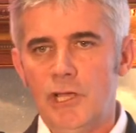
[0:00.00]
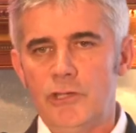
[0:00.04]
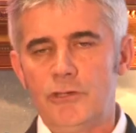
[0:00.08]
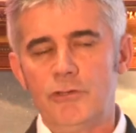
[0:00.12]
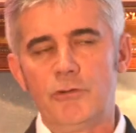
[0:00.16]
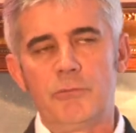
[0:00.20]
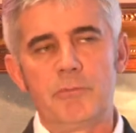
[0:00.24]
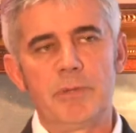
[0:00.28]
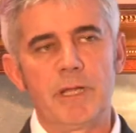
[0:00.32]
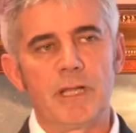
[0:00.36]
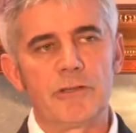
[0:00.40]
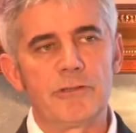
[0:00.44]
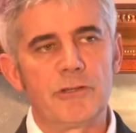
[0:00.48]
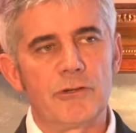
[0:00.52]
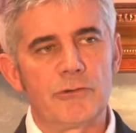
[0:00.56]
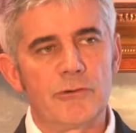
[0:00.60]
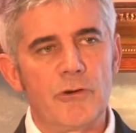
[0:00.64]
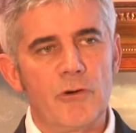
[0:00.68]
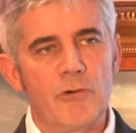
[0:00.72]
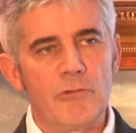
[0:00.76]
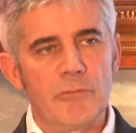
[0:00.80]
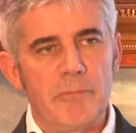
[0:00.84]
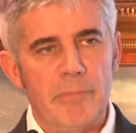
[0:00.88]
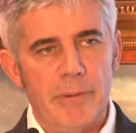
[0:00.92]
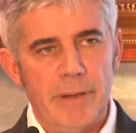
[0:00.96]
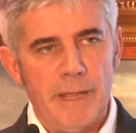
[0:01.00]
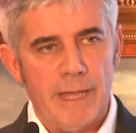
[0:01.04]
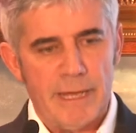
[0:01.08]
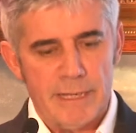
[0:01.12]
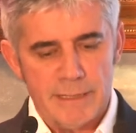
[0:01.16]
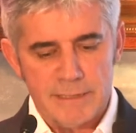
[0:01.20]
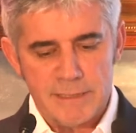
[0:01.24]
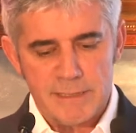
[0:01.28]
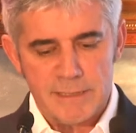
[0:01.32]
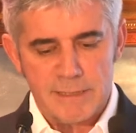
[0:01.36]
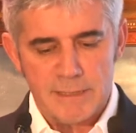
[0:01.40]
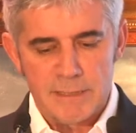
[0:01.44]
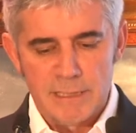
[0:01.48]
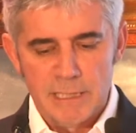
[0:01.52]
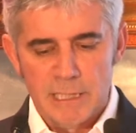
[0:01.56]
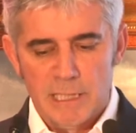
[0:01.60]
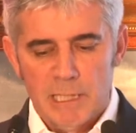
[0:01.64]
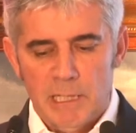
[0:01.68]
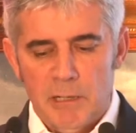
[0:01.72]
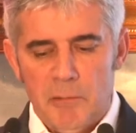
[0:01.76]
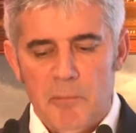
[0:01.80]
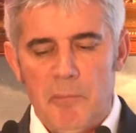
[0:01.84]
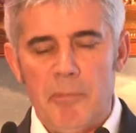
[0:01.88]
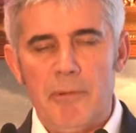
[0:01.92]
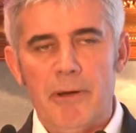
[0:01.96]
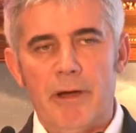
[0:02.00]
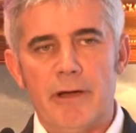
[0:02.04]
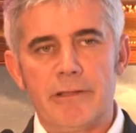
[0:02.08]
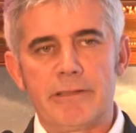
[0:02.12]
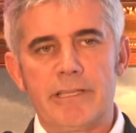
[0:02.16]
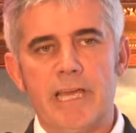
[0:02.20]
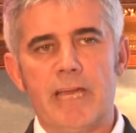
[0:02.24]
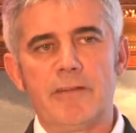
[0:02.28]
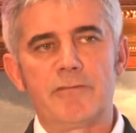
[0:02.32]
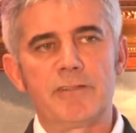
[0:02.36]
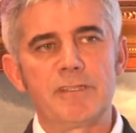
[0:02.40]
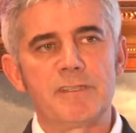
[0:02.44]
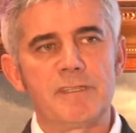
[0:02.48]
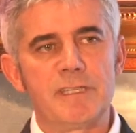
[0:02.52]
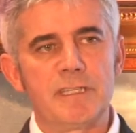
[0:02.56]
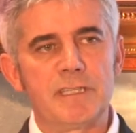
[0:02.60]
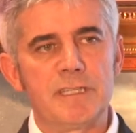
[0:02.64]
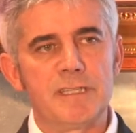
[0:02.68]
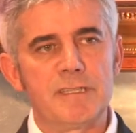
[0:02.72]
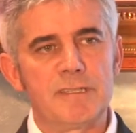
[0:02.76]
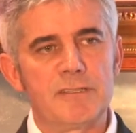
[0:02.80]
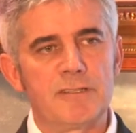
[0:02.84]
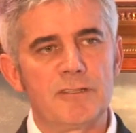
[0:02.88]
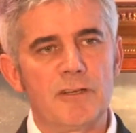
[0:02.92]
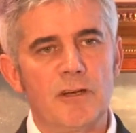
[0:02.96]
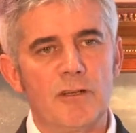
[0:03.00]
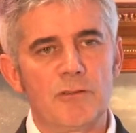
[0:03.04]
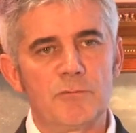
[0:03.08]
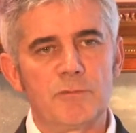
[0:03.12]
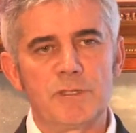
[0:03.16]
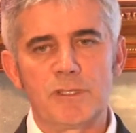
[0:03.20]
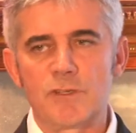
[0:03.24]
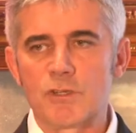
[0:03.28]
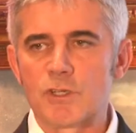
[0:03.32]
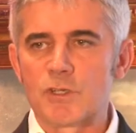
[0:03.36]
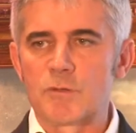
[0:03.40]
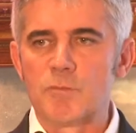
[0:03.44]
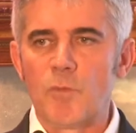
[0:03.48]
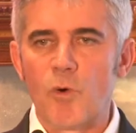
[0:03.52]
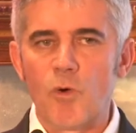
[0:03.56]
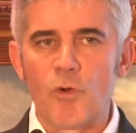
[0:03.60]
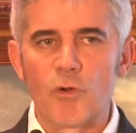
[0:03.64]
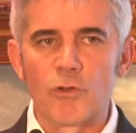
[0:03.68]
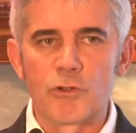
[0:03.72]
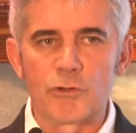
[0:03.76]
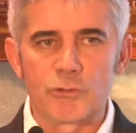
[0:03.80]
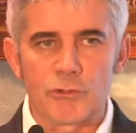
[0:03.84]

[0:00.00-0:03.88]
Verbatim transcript: You build your own plans, but everything is done with a small